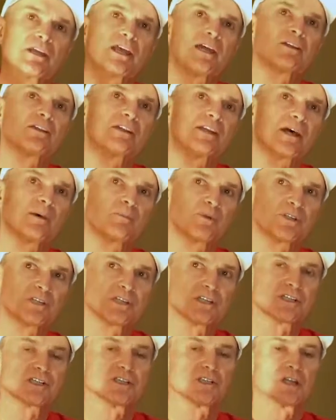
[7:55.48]
get to that
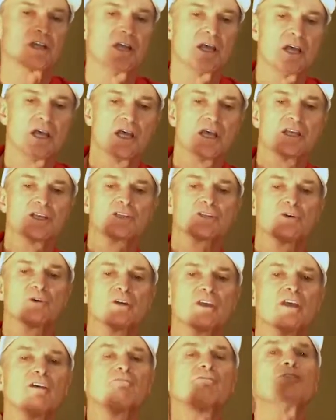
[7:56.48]
position. So
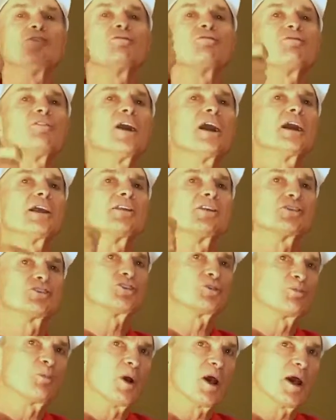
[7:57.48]
if you find that
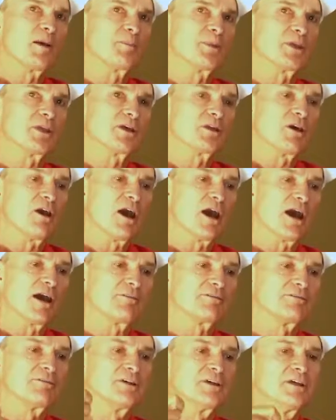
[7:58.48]
you're popping it
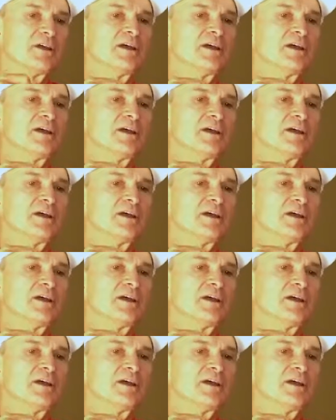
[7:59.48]
off,